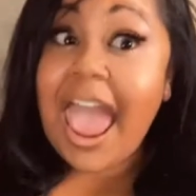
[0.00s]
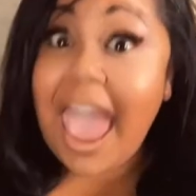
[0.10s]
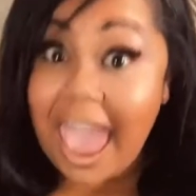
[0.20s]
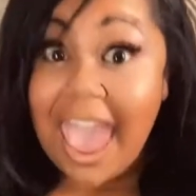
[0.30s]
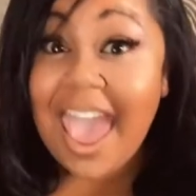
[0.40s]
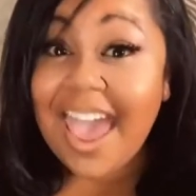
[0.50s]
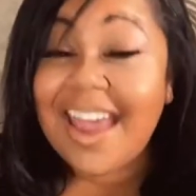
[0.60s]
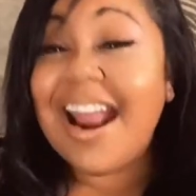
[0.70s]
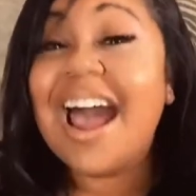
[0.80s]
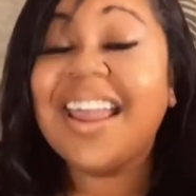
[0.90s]

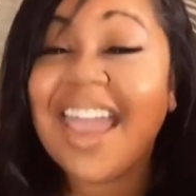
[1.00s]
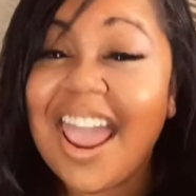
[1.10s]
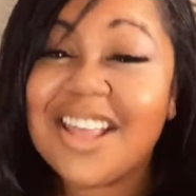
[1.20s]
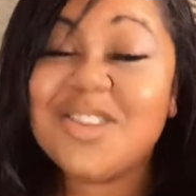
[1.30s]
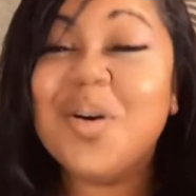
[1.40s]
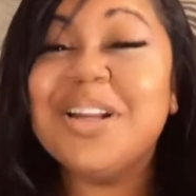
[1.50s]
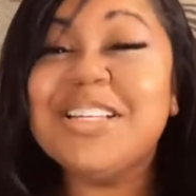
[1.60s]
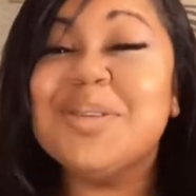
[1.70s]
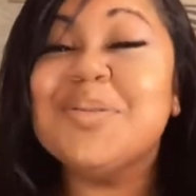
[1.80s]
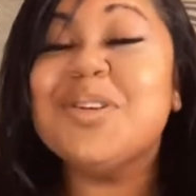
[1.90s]
I gained 20
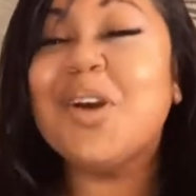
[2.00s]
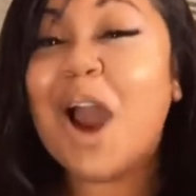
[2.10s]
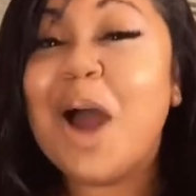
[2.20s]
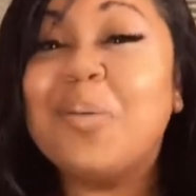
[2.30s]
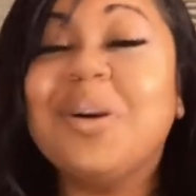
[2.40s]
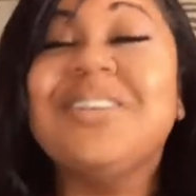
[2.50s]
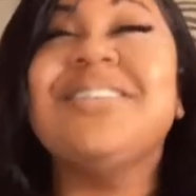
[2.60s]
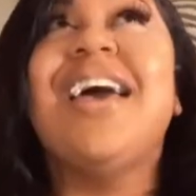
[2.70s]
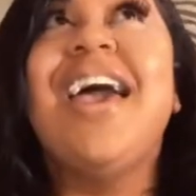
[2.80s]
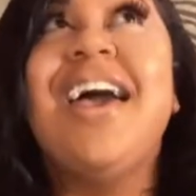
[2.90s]
subscribers.
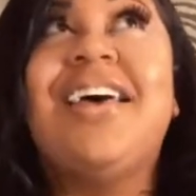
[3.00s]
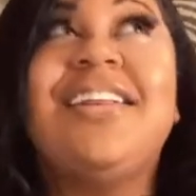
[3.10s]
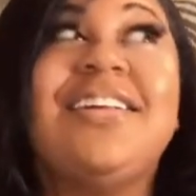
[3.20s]
And